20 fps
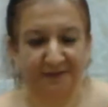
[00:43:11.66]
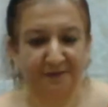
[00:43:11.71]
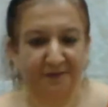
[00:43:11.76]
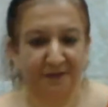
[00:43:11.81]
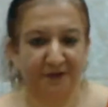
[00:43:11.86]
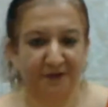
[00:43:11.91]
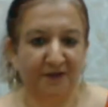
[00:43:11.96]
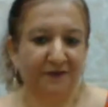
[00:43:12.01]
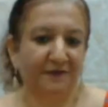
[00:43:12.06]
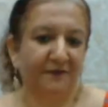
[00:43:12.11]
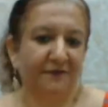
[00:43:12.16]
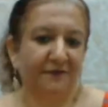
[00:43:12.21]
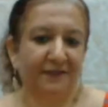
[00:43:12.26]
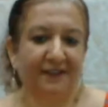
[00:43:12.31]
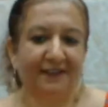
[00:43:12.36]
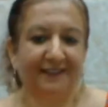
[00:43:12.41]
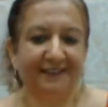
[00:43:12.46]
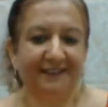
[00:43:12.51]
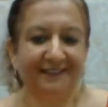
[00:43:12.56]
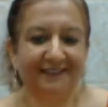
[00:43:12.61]

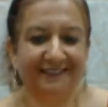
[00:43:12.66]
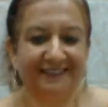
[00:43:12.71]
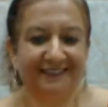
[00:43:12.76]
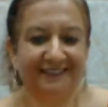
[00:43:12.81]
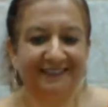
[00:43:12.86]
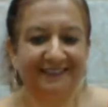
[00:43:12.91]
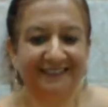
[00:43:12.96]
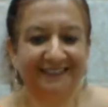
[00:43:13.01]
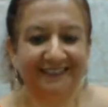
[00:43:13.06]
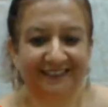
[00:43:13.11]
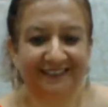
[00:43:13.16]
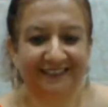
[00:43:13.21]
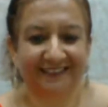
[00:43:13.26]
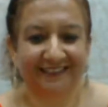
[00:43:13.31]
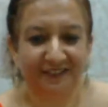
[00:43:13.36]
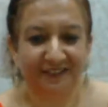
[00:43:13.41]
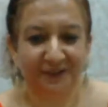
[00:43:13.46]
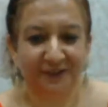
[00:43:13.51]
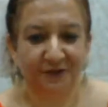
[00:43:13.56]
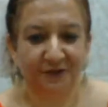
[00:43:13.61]
Perfect.
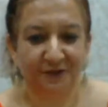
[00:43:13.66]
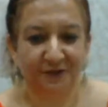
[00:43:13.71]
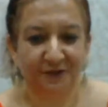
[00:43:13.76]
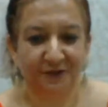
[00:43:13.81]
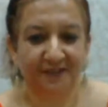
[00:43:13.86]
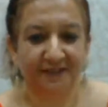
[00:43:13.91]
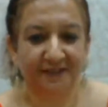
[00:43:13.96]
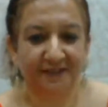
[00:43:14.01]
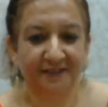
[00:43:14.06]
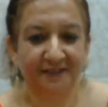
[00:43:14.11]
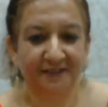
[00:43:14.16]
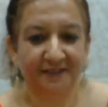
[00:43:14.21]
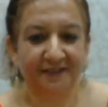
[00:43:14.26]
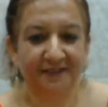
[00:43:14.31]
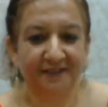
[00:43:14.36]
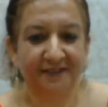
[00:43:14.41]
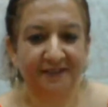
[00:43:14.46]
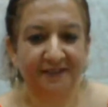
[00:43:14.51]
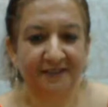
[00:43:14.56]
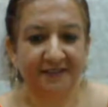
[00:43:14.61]
So this
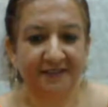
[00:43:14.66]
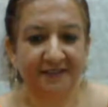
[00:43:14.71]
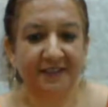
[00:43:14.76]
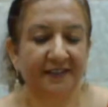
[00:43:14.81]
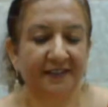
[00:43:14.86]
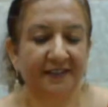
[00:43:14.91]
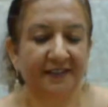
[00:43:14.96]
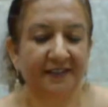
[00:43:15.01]
is the